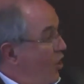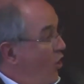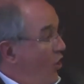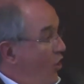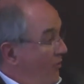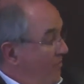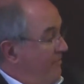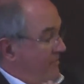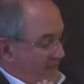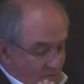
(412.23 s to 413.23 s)
or
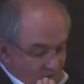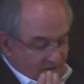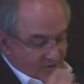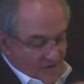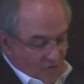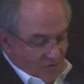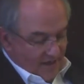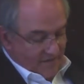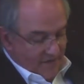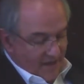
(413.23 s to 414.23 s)
I would even go
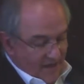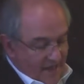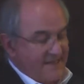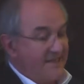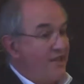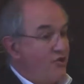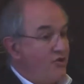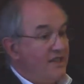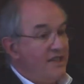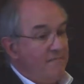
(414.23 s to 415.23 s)
as far as
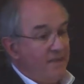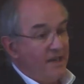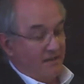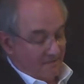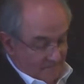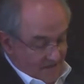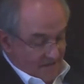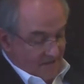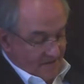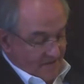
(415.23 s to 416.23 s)
nation keeping,
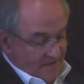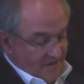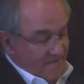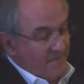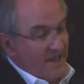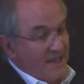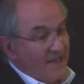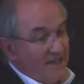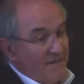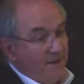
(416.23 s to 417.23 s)

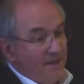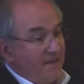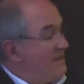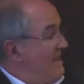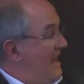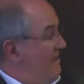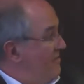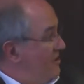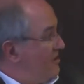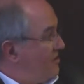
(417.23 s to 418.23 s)
meaning keeping the
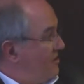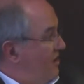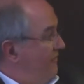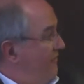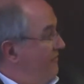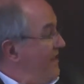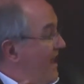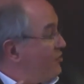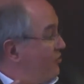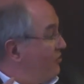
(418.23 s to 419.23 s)
elements of
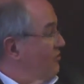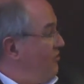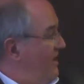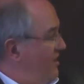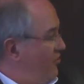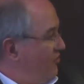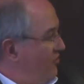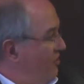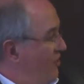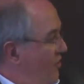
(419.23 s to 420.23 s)
national
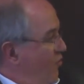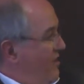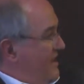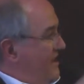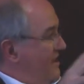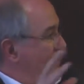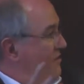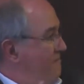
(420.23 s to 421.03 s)
cohesion within the